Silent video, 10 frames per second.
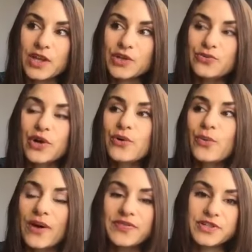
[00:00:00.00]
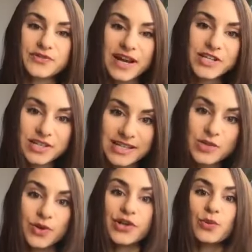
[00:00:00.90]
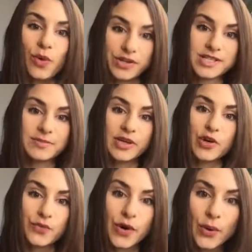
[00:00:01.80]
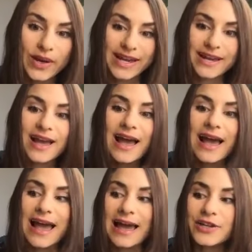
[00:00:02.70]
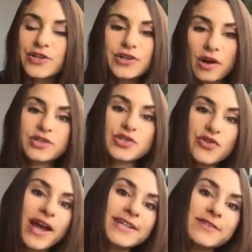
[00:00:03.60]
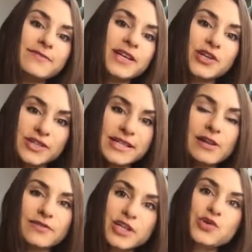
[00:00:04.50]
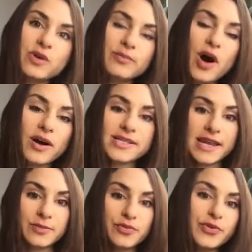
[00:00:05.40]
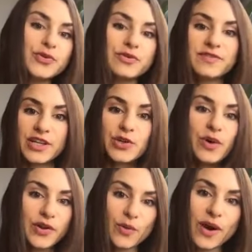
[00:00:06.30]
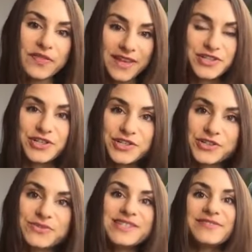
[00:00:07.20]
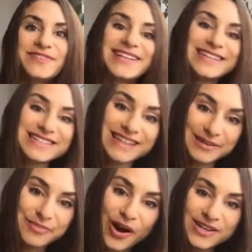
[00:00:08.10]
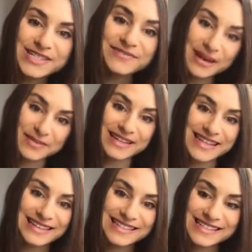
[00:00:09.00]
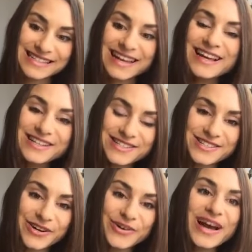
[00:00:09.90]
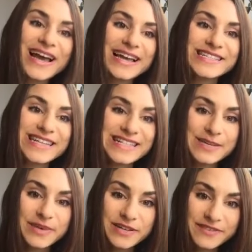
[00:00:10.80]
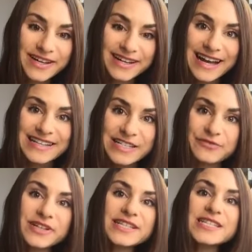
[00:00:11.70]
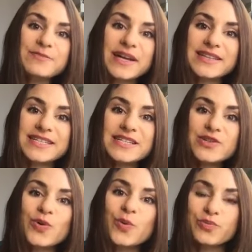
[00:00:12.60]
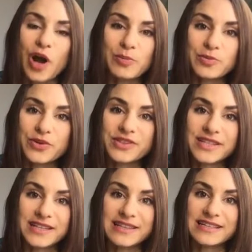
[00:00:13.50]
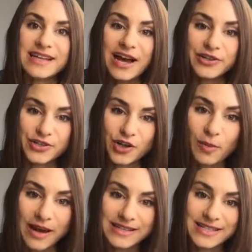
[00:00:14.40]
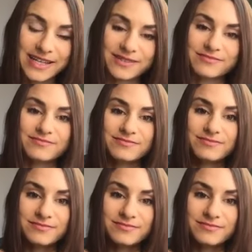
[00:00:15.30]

you know what the direction is where you want to be growing, and you're not just trying to fit yourself into a box and prove that you are the one they should choose to fit into that box, if that makes sense. So it's a bit of a difference, but this is the whole problem with the entire job hunting